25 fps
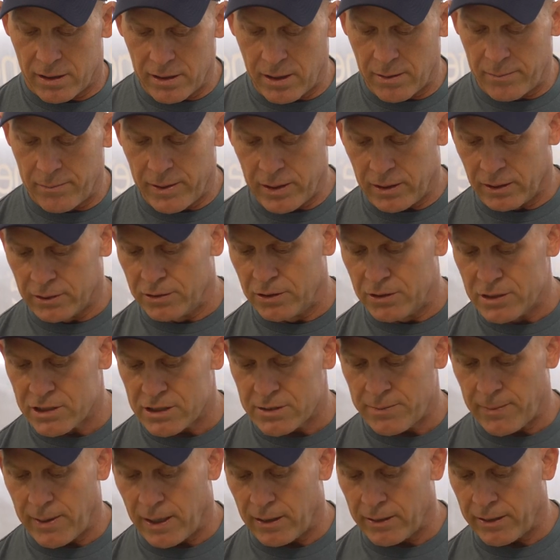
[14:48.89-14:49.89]
the mildew
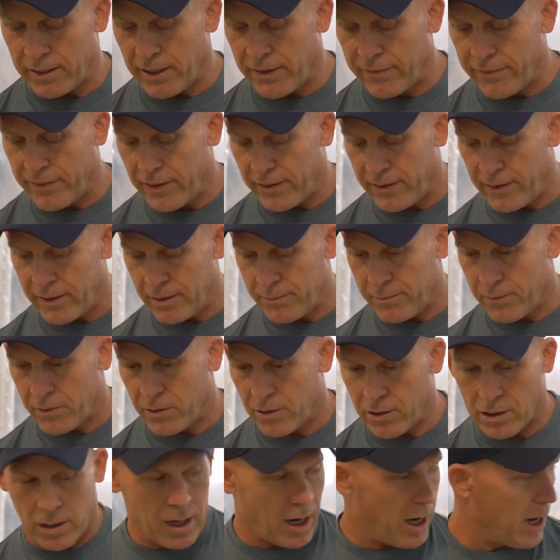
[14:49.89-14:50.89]
smell in there
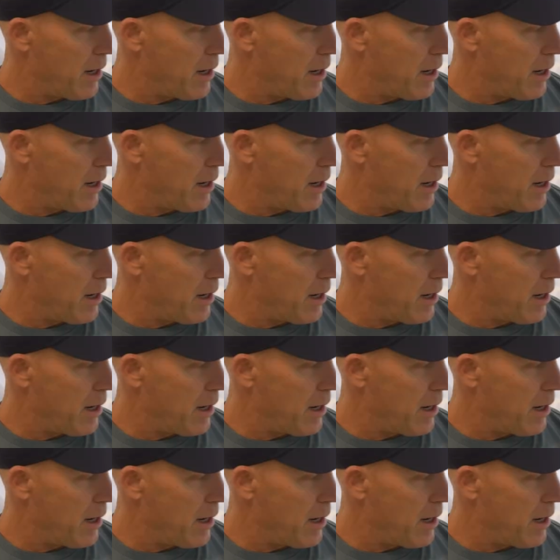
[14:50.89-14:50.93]
anymore.